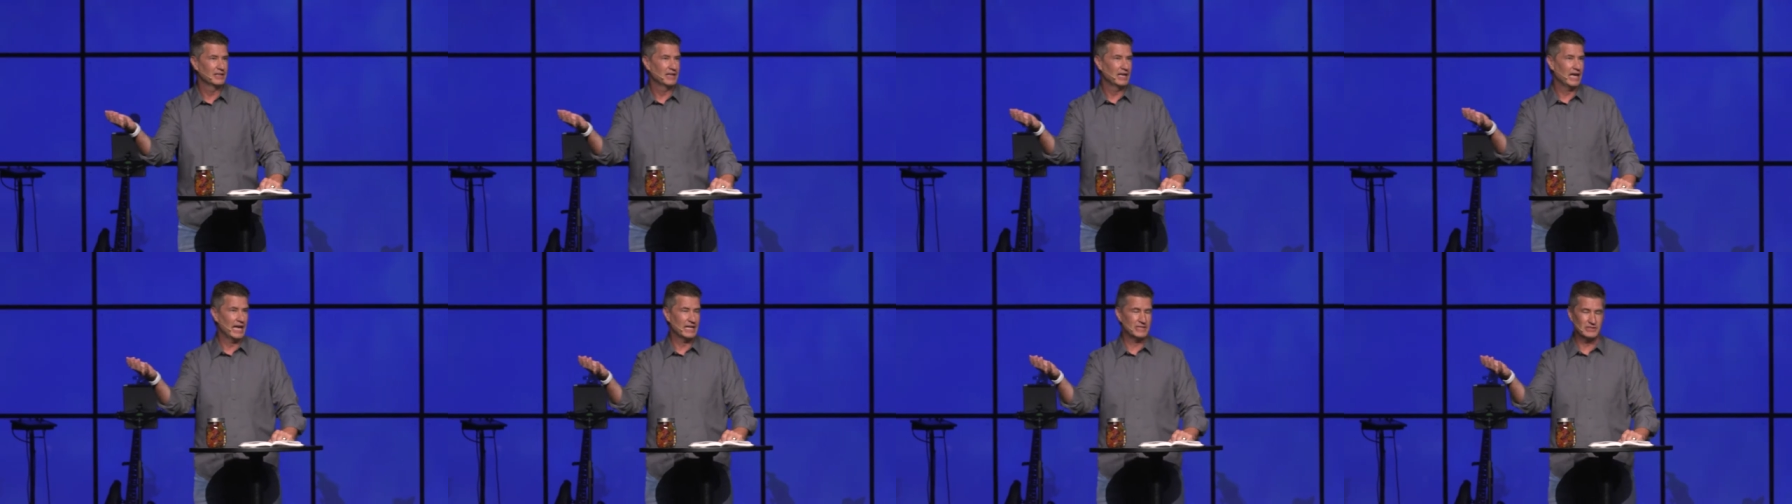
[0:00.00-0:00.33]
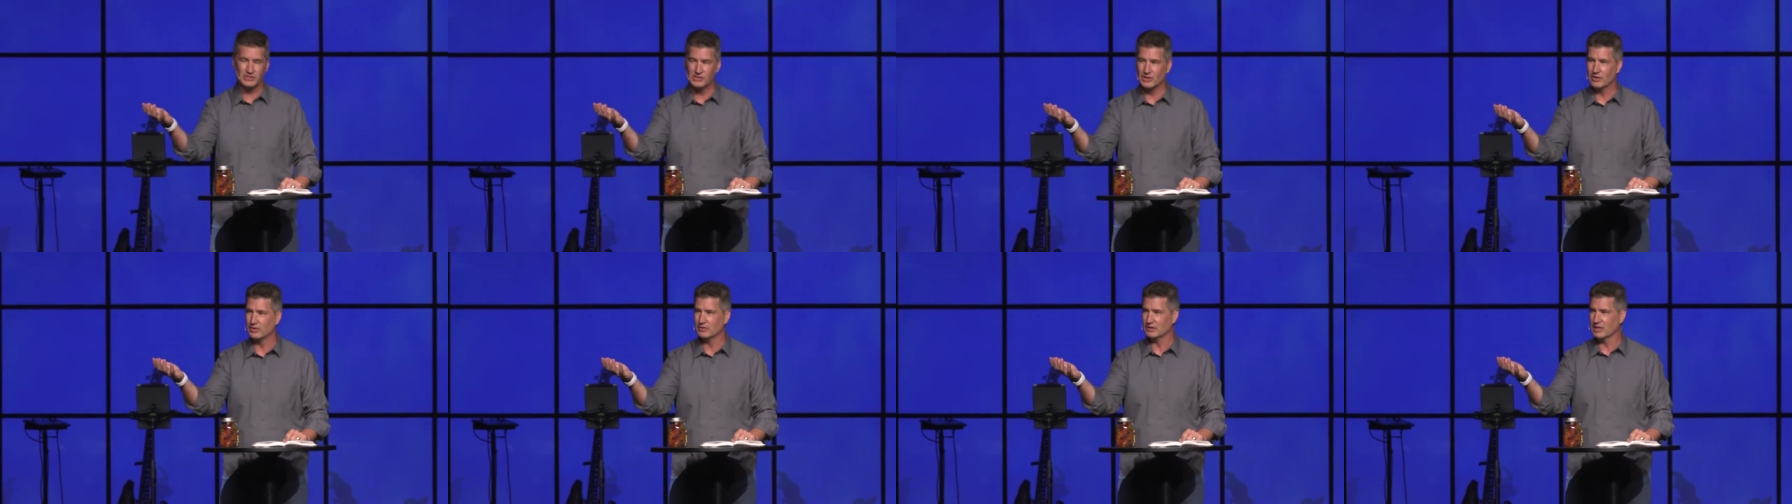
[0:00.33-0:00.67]
And
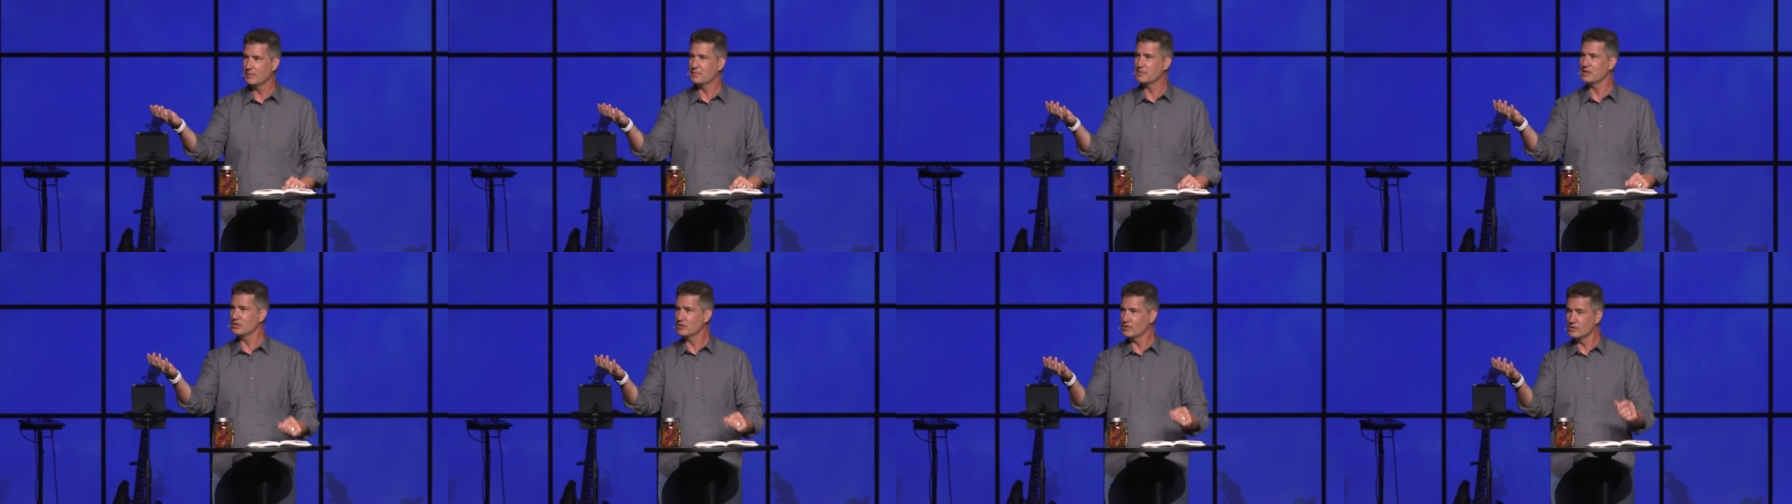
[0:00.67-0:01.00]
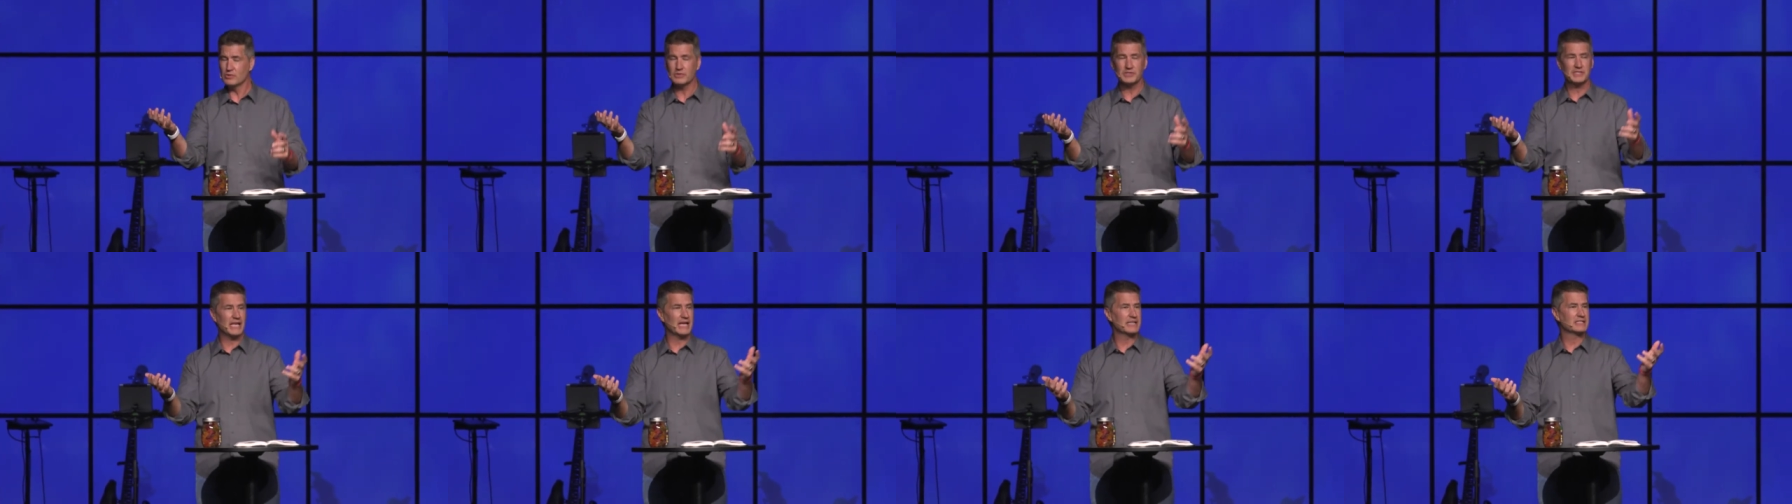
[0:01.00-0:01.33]
so let me
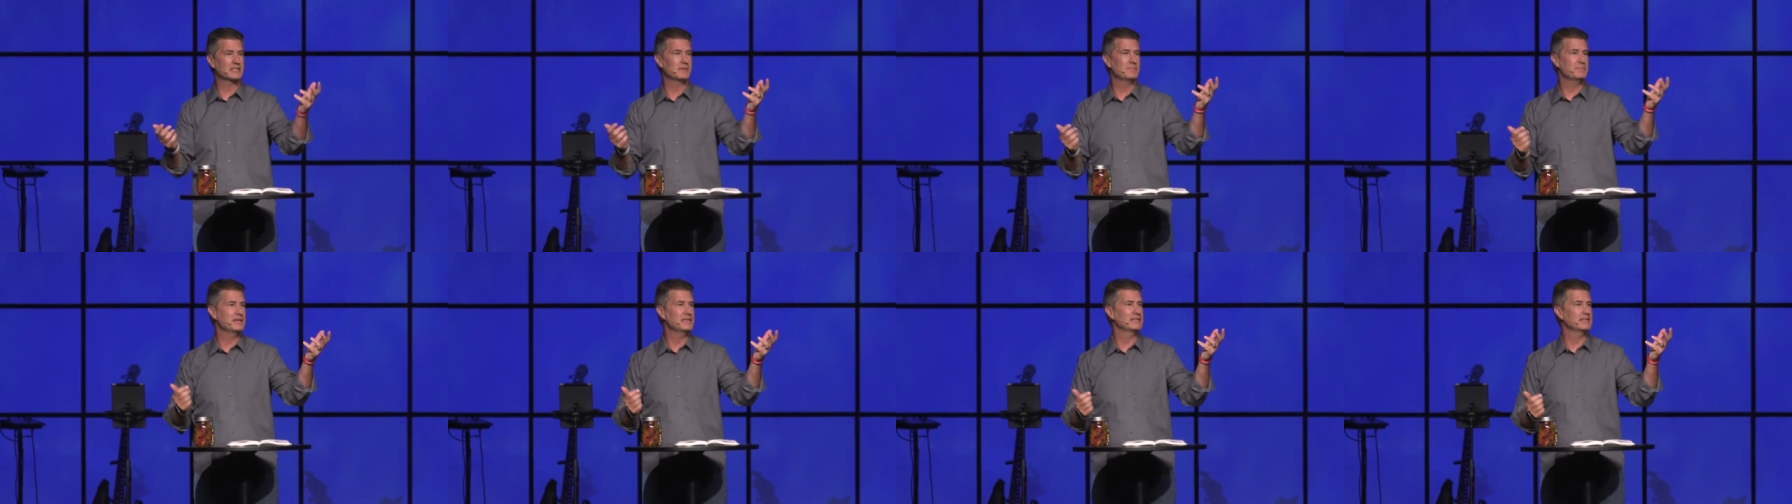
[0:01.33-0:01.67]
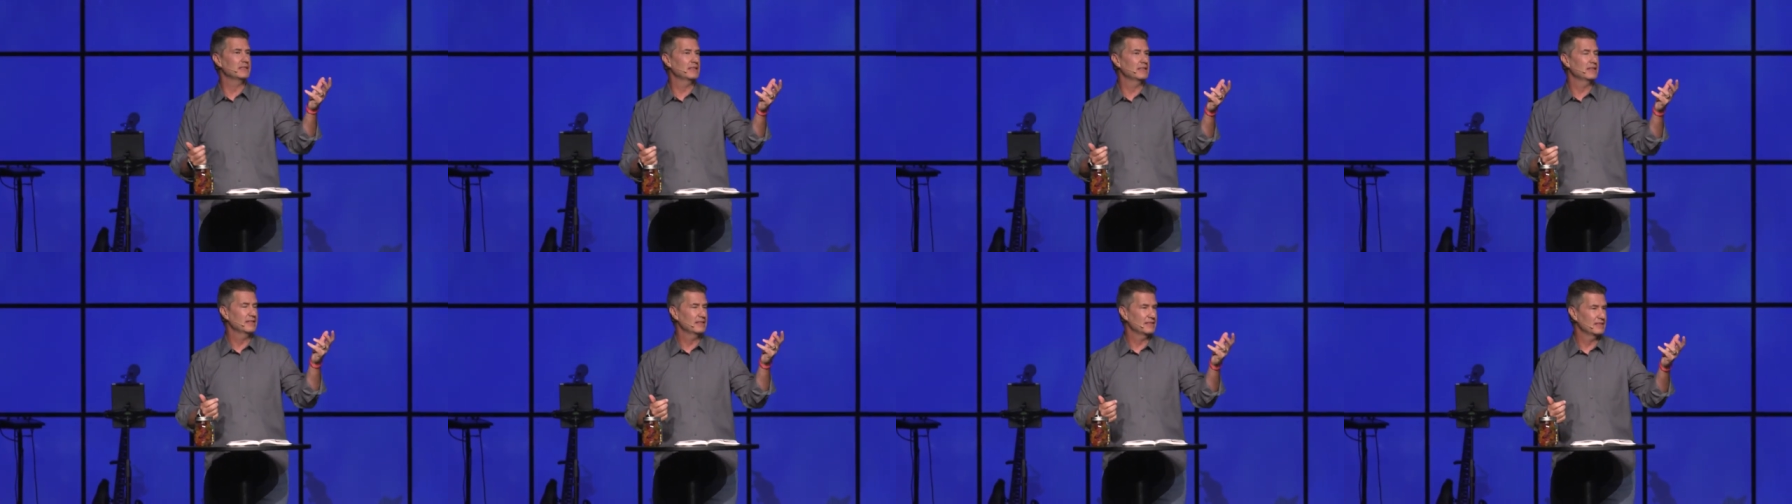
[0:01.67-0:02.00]
use that to meet
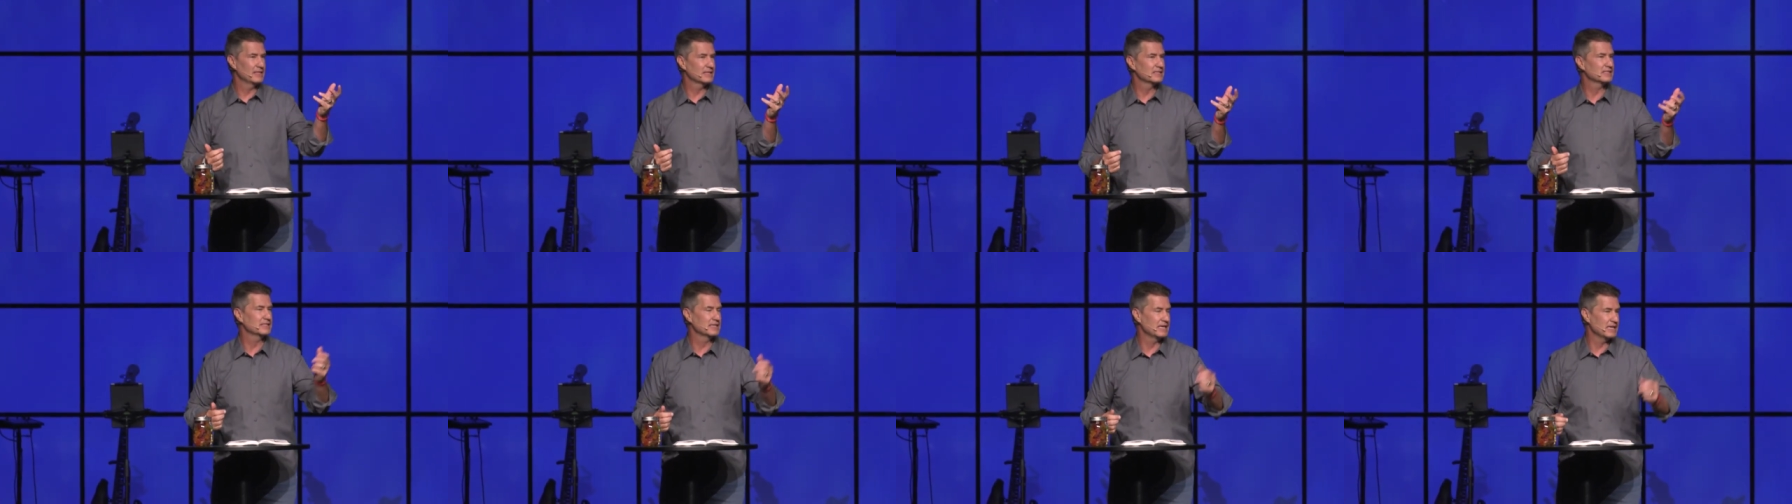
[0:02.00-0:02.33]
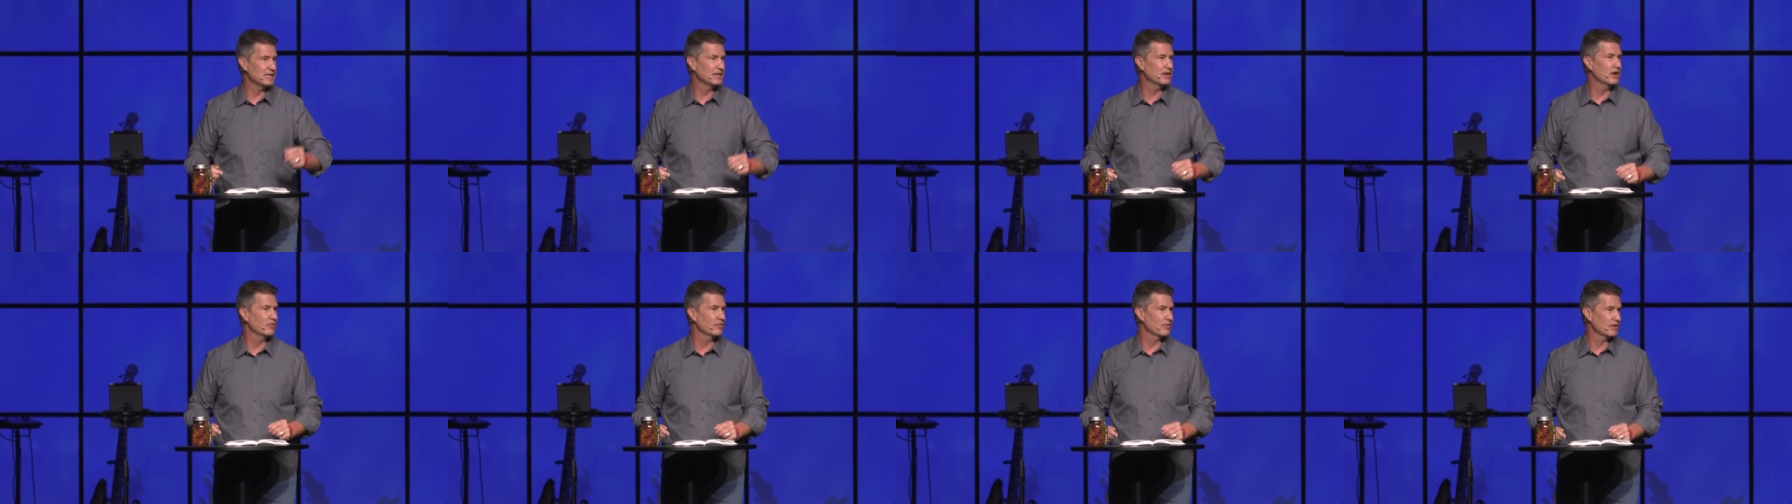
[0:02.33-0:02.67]
this
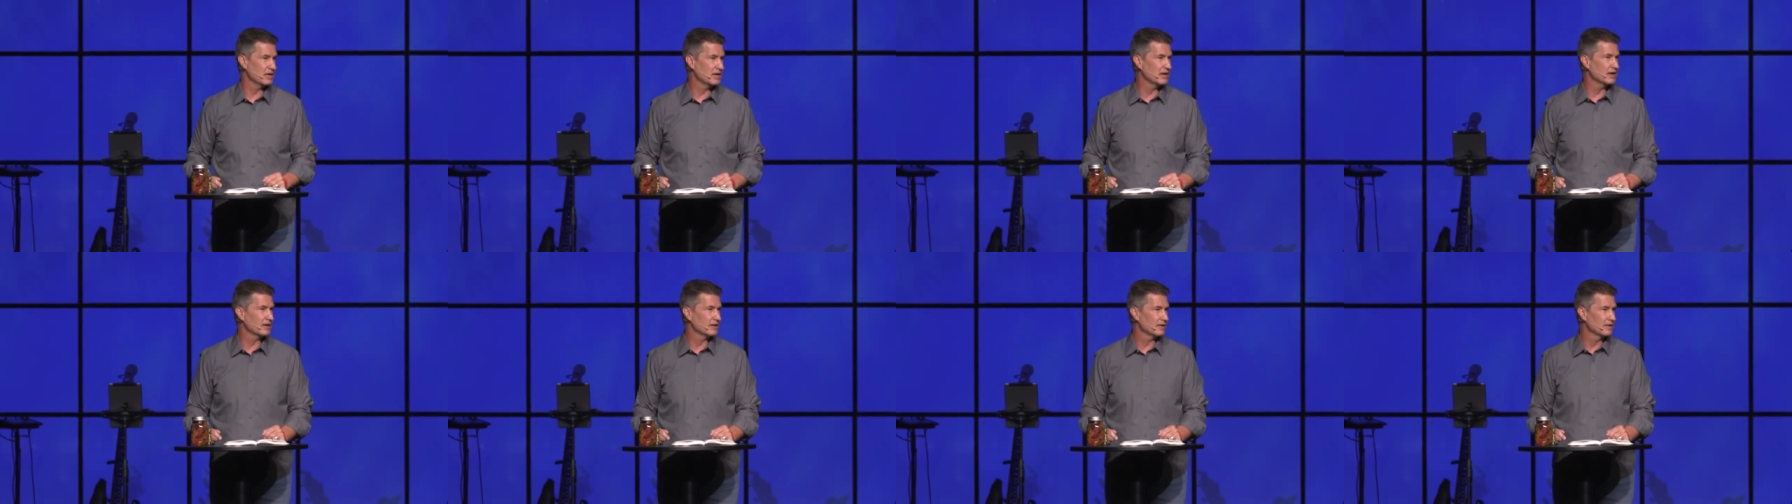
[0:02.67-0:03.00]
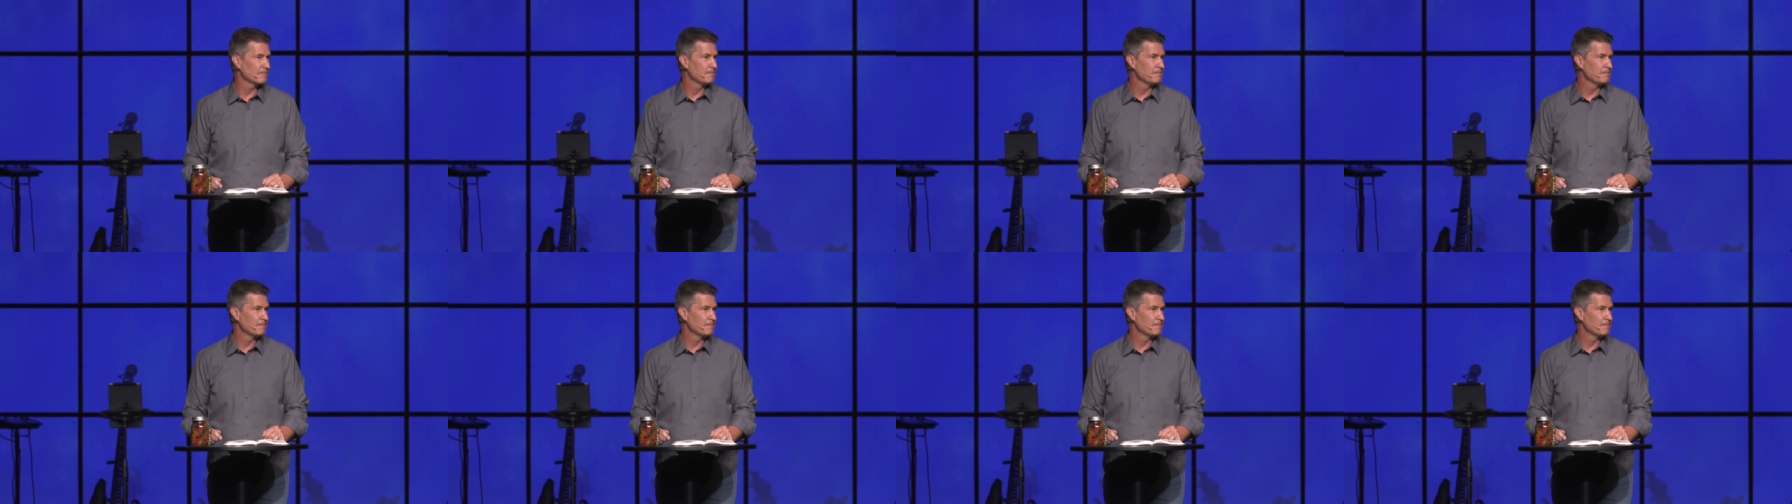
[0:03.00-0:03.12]
need over here.